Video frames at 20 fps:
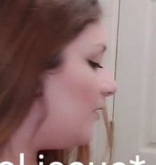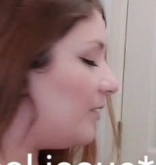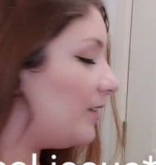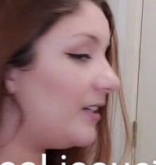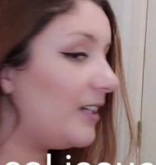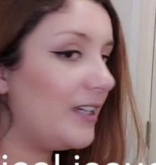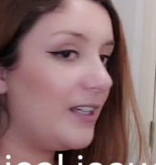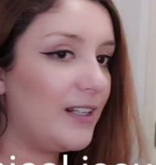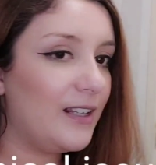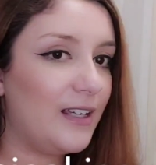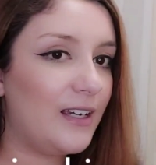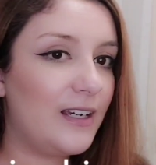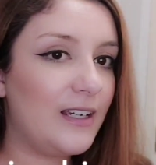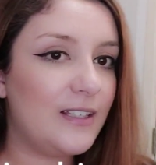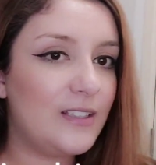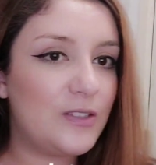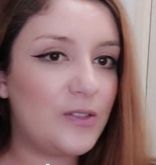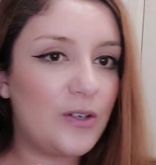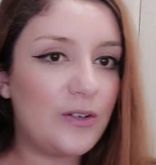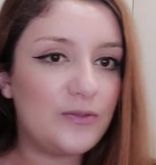like. So
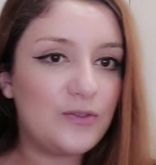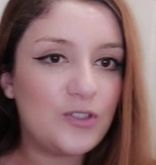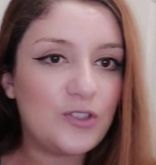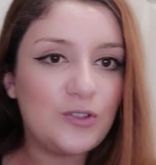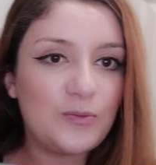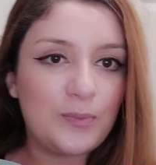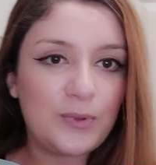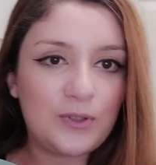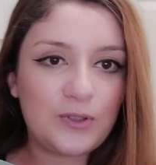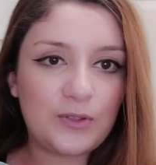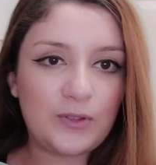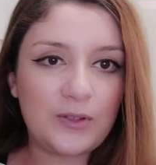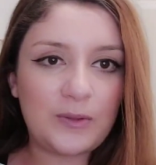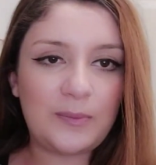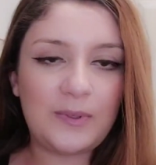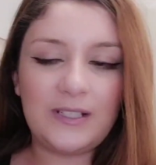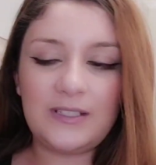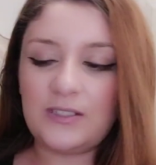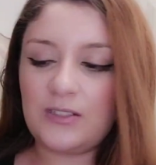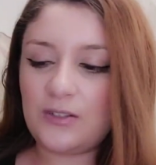I've just put two on a plate to
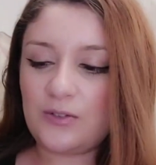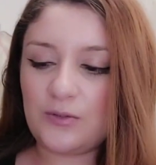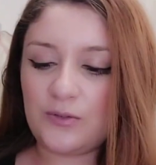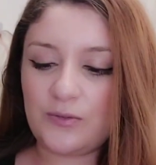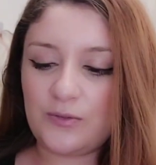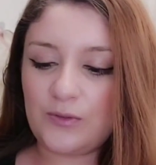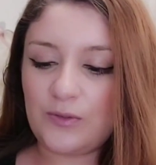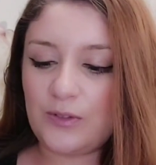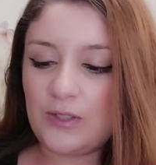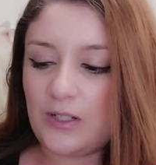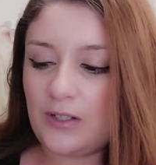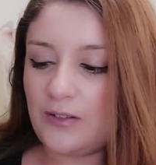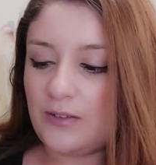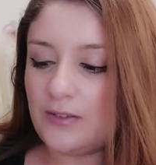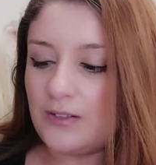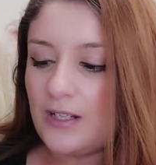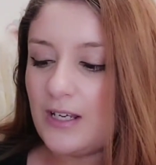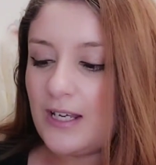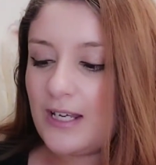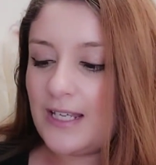sort of cool down,
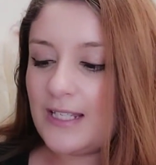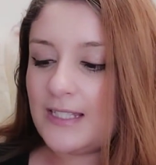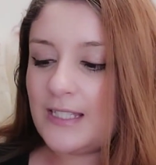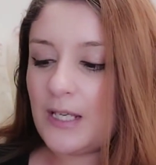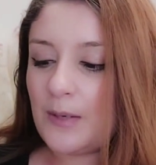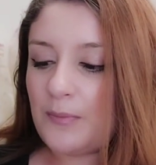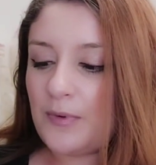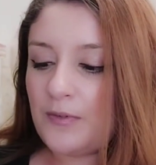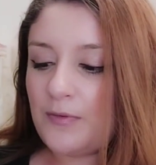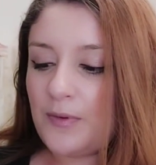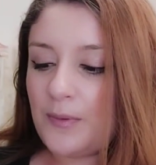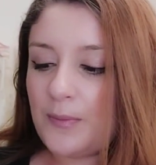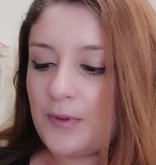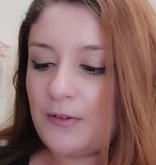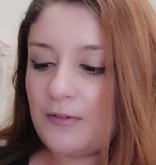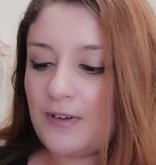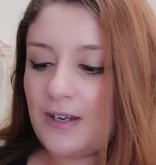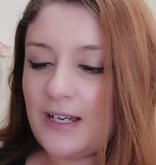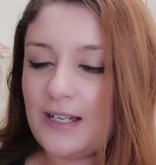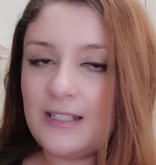separate from the
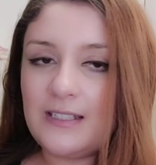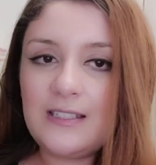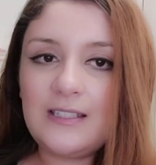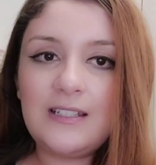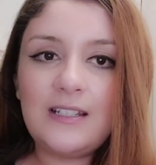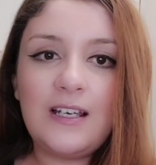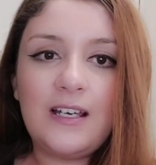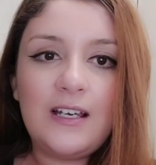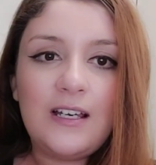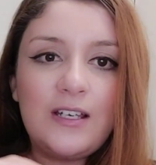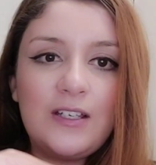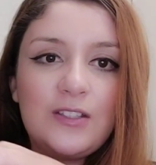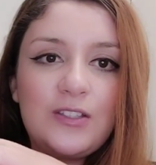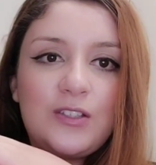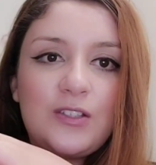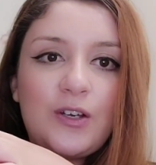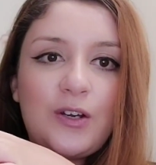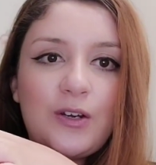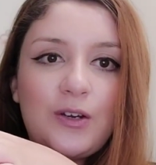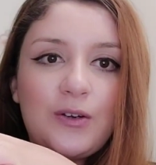rest.
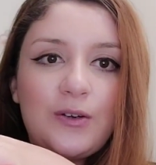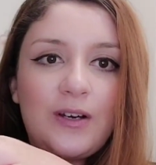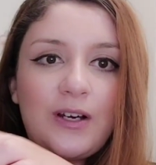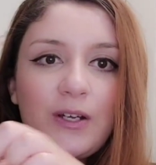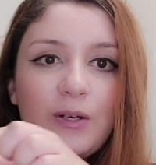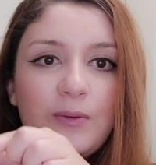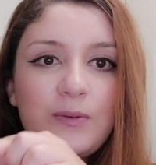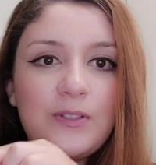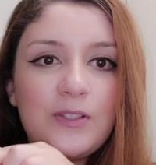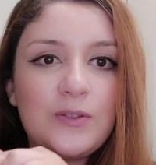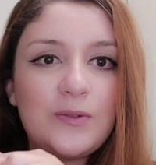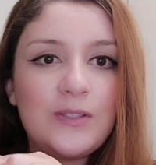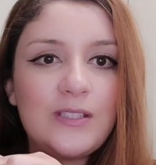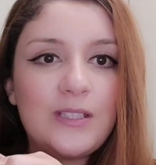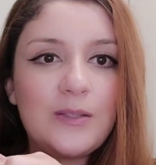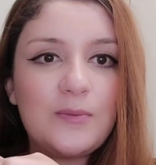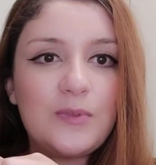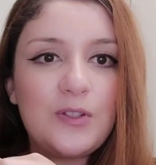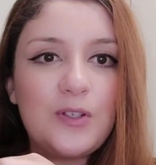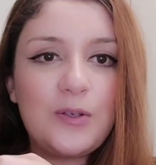So I don't want to squeeze them too
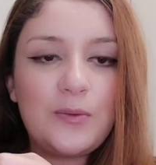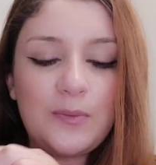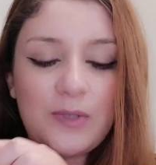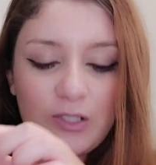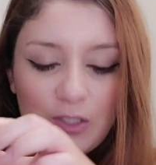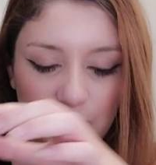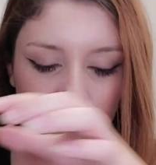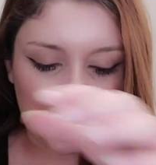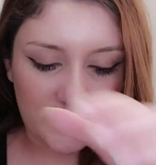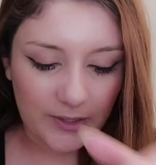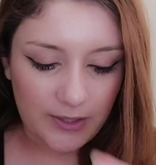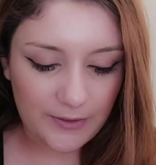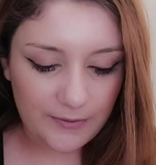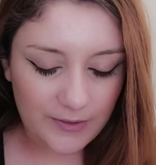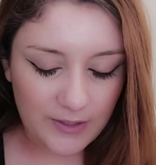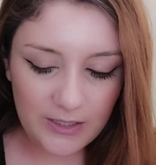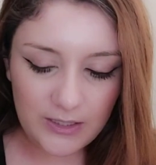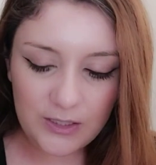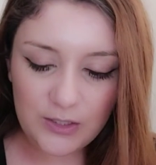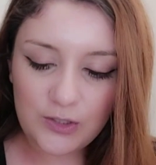much, but if I
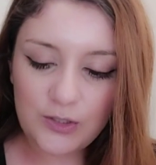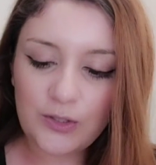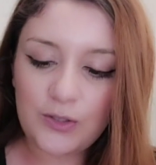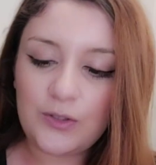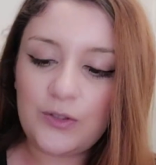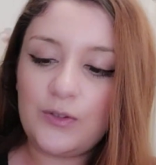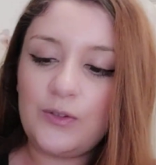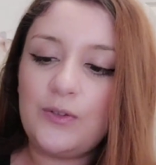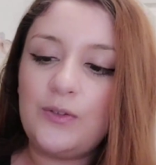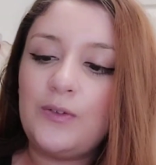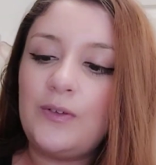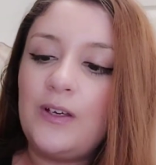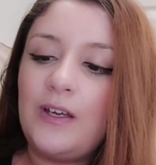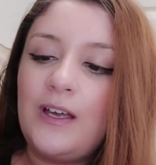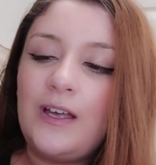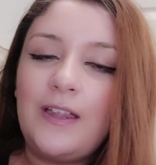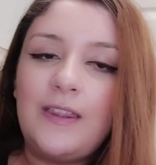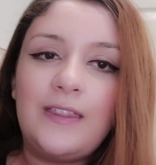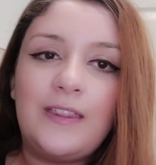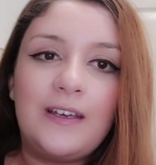show you,
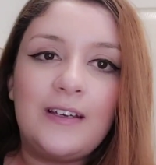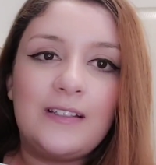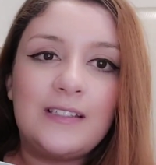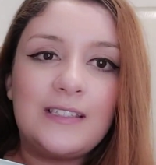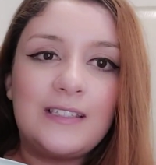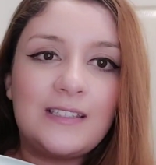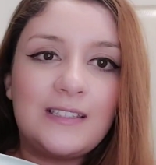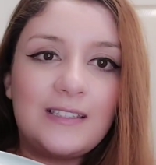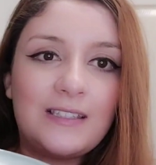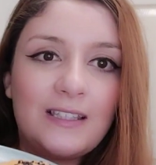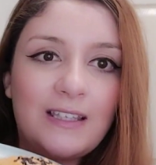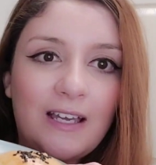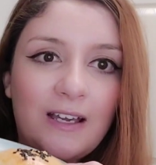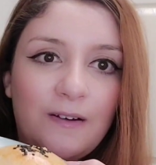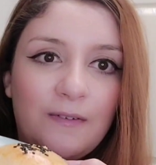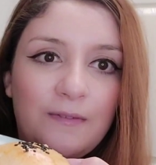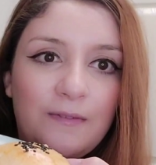they are very